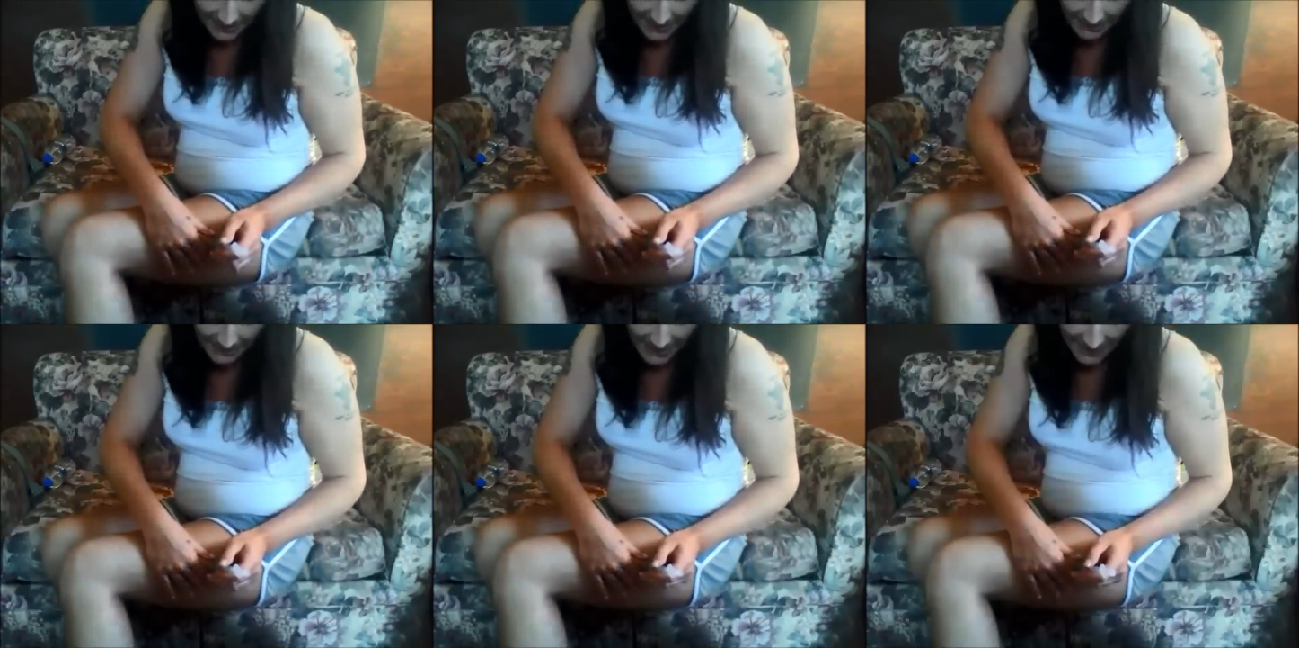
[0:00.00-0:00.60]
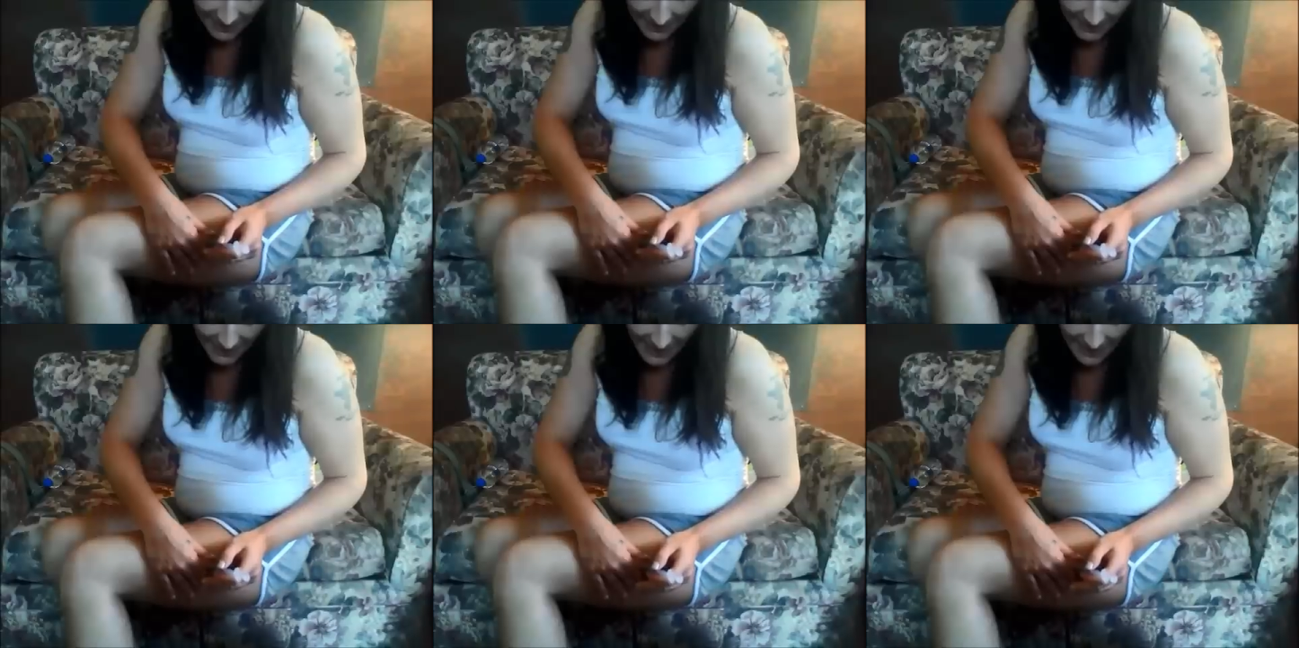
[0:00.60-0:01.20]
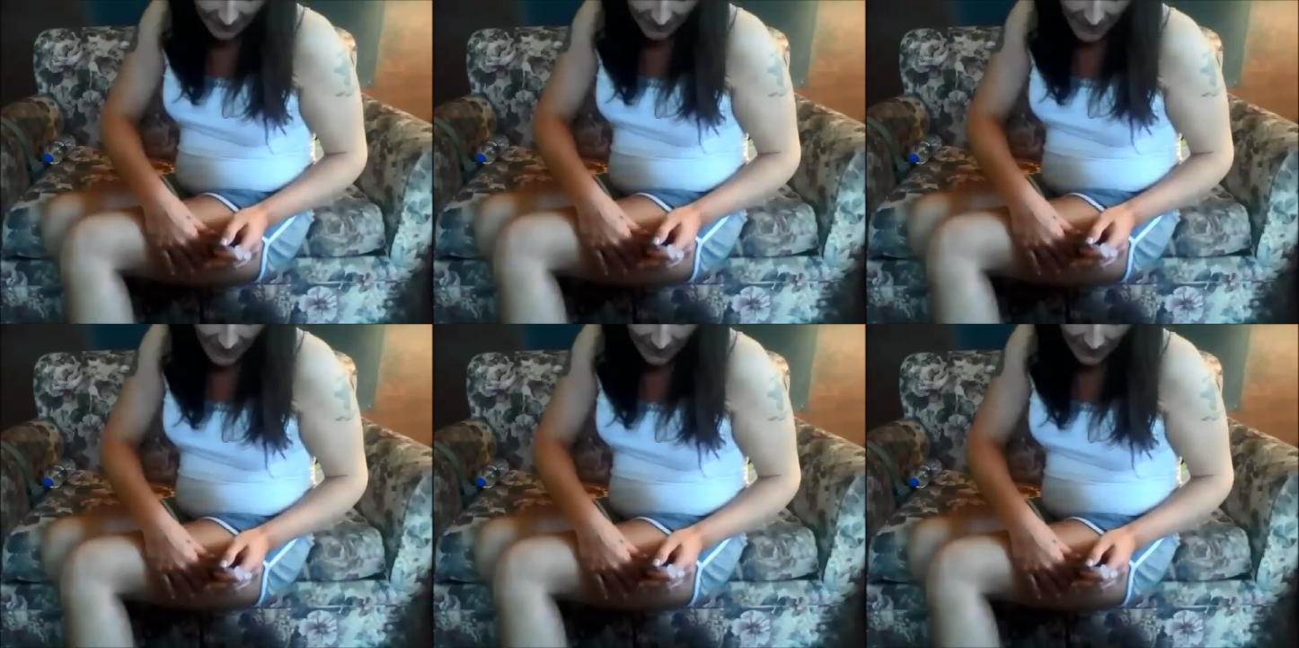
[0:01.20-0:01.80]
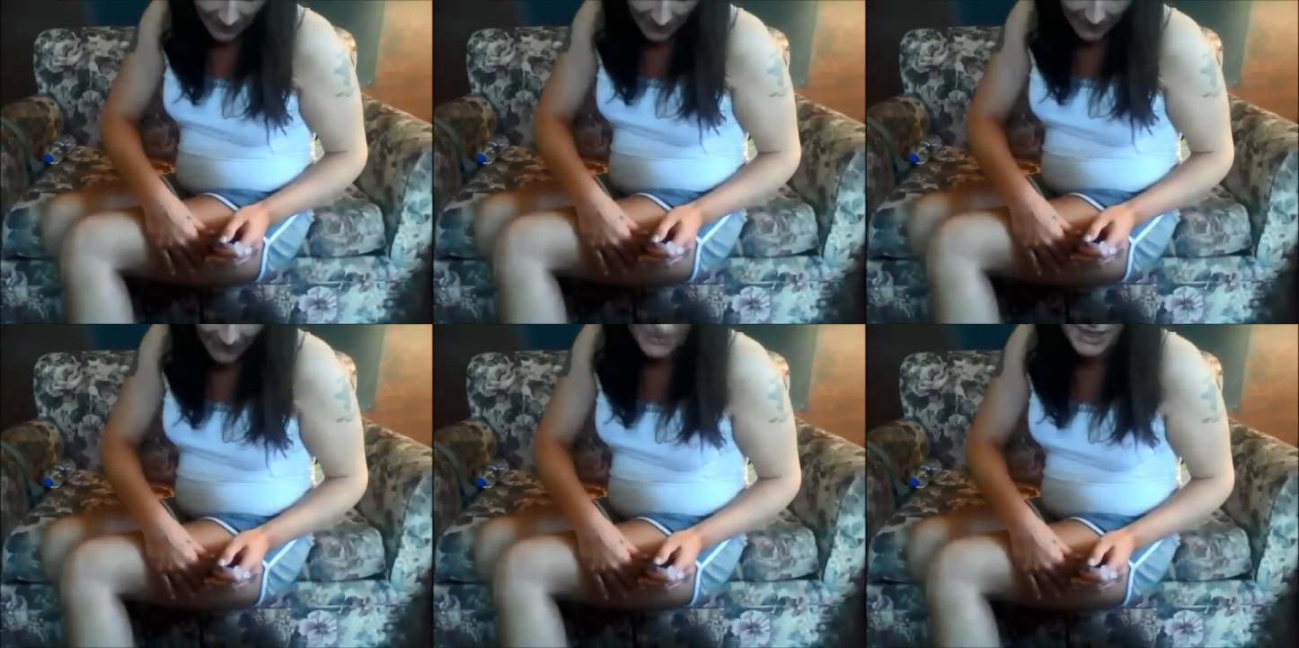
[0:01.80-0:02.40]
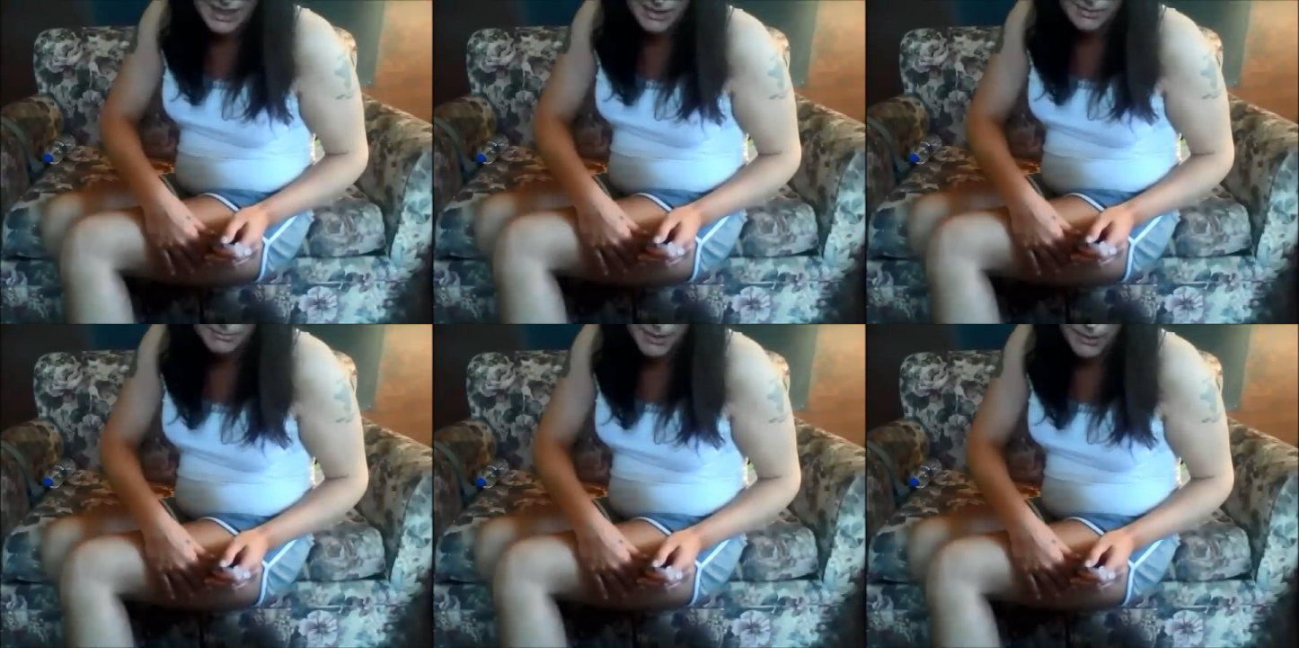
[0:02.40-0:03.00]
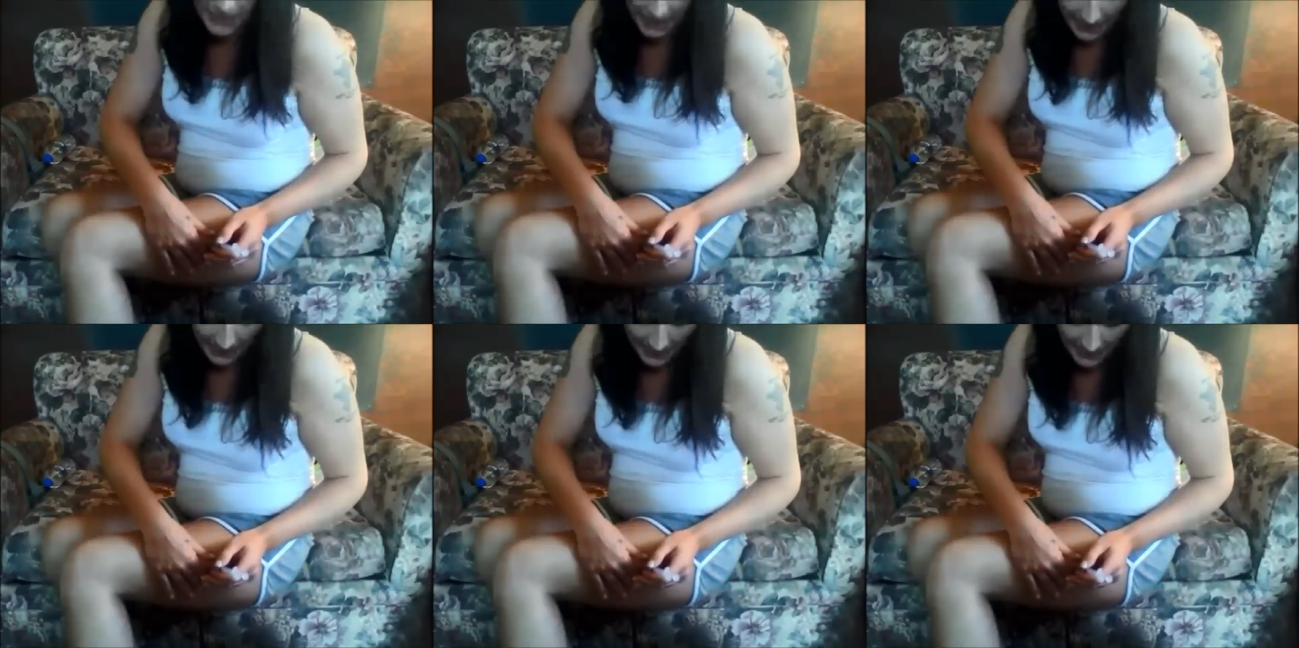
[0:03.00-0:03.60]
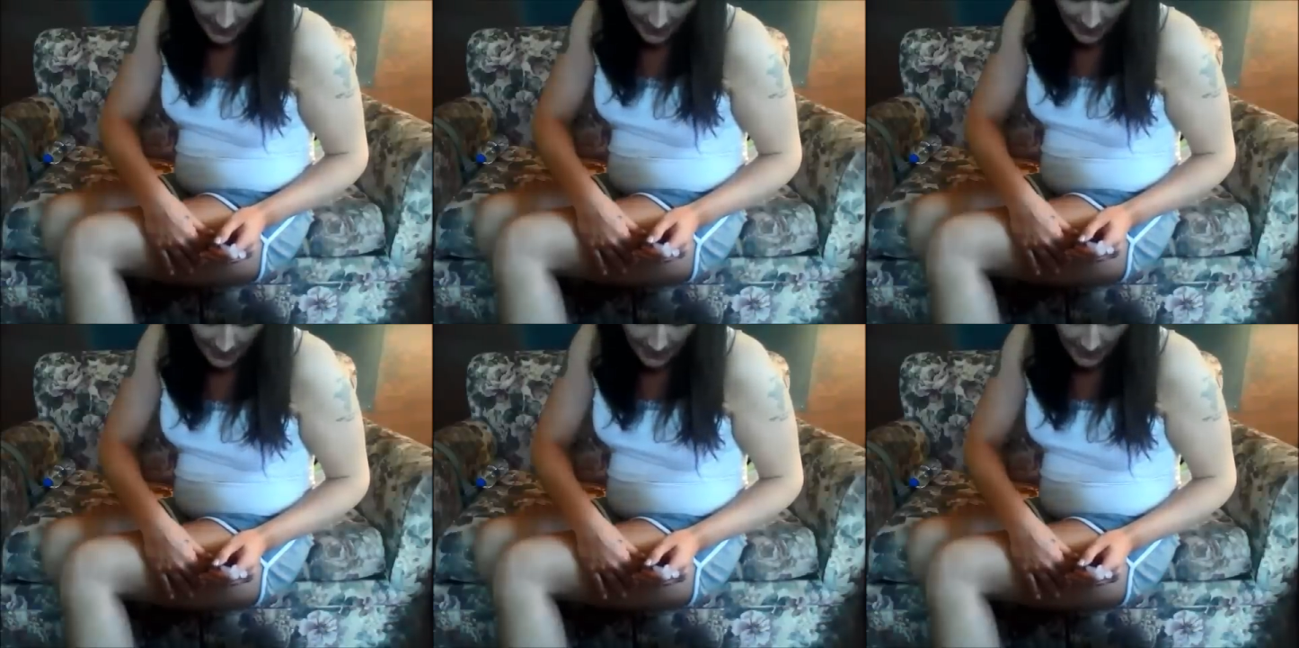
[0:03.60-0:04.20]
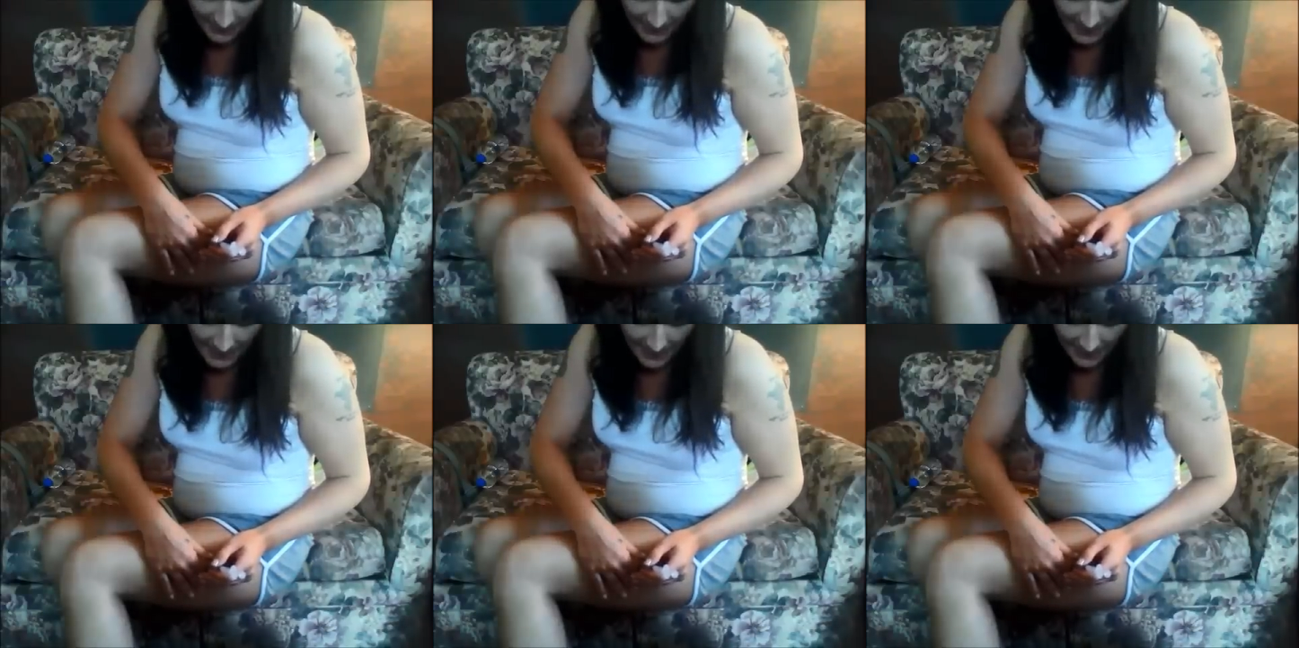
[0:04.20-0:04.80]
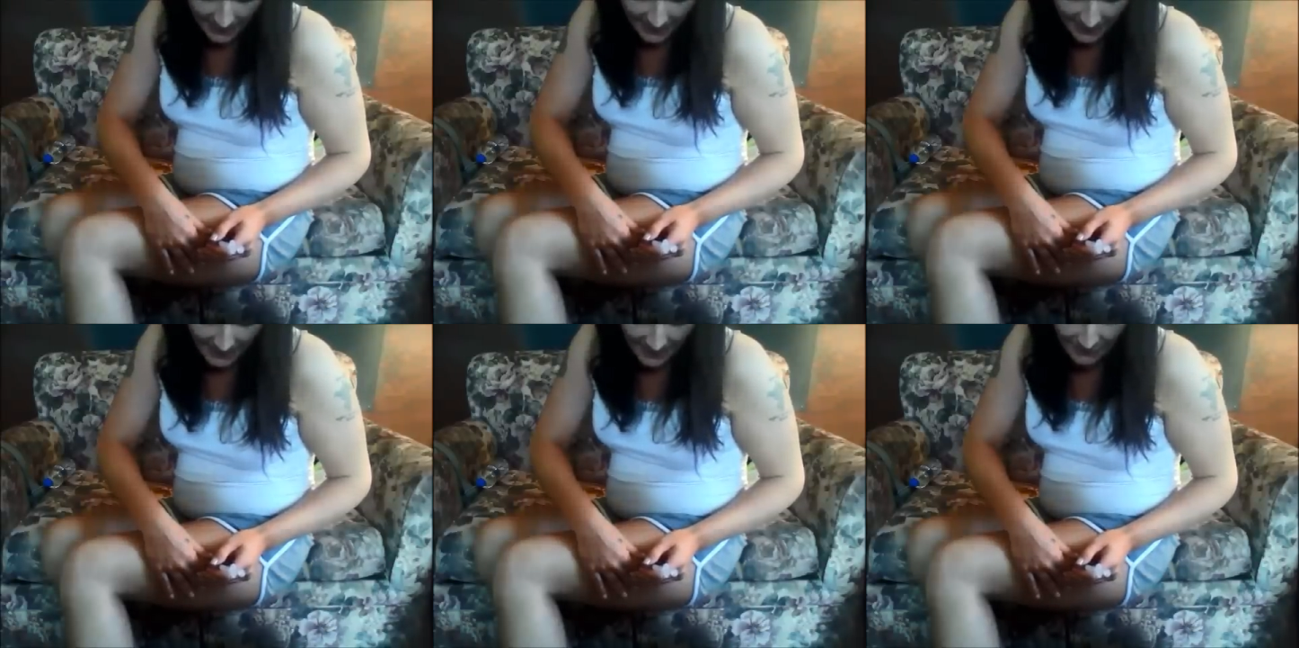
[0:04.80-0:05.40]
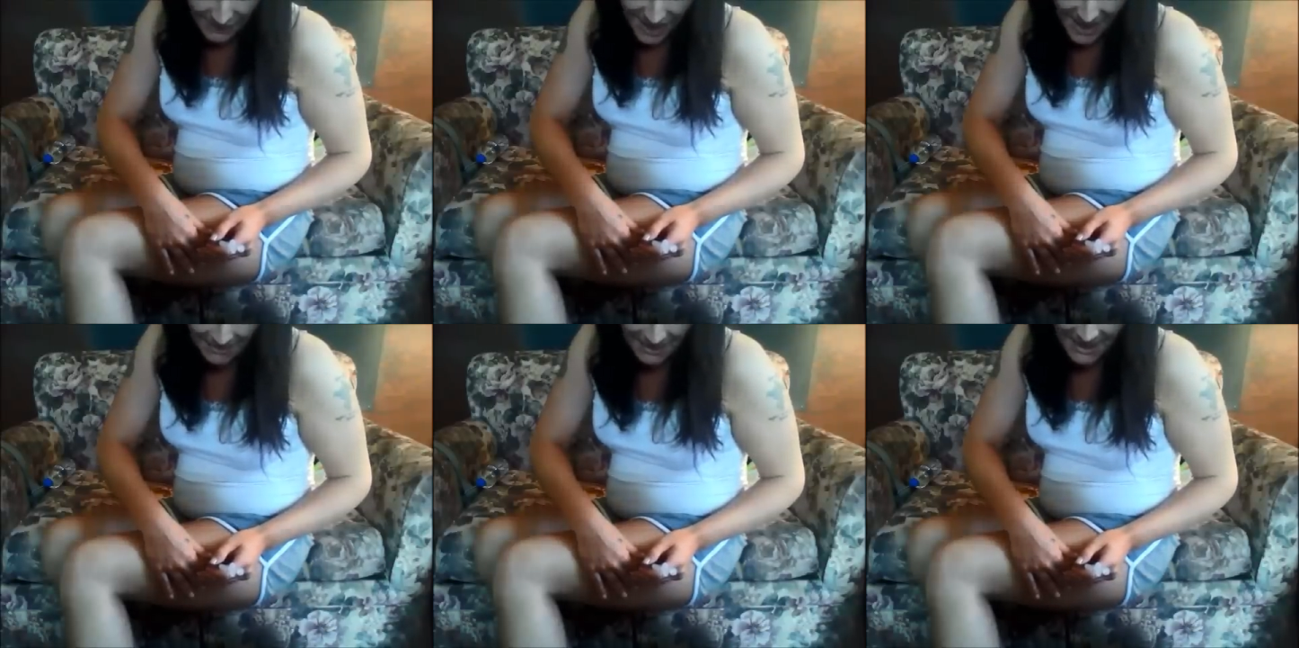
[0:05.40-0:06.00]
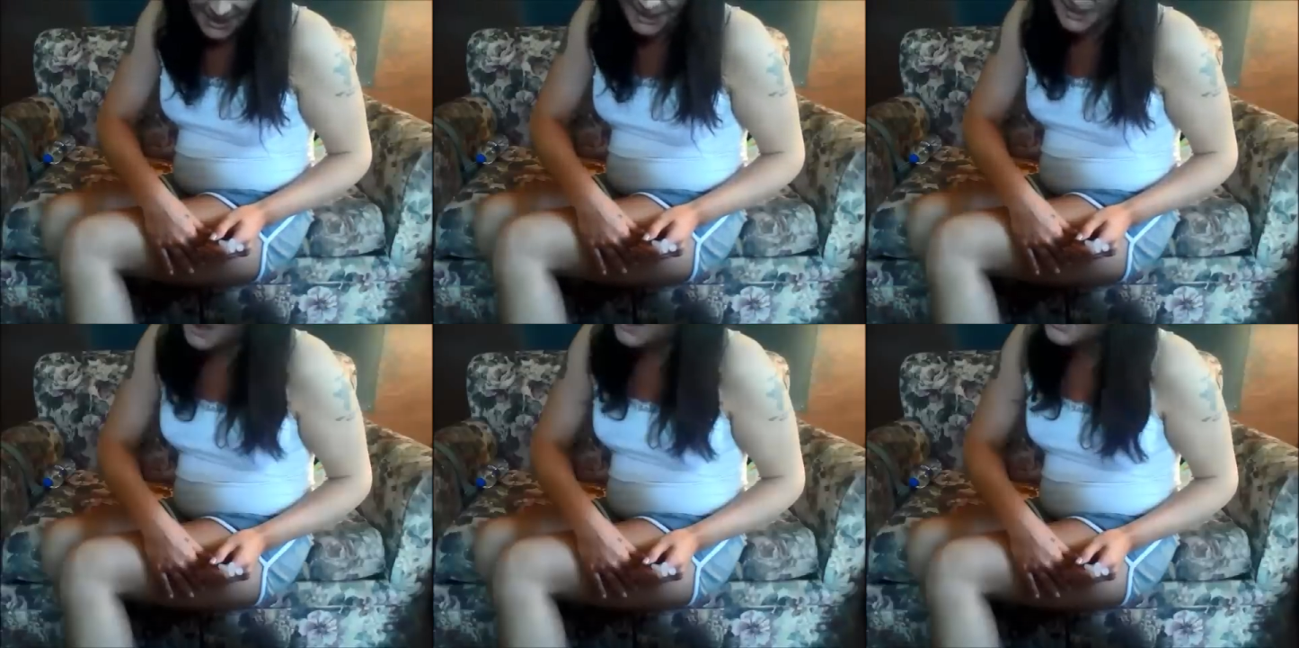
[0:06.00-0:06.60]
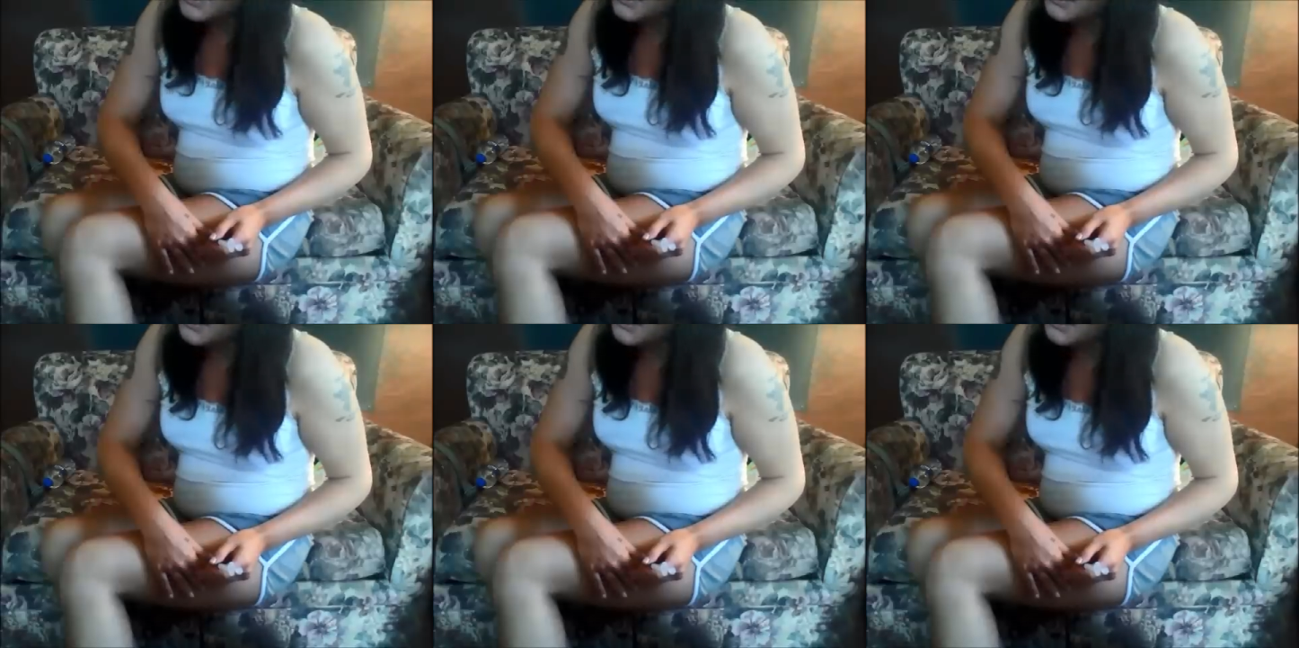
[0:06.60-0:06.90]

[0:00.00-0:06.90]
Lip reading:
[unreadable: no face in view]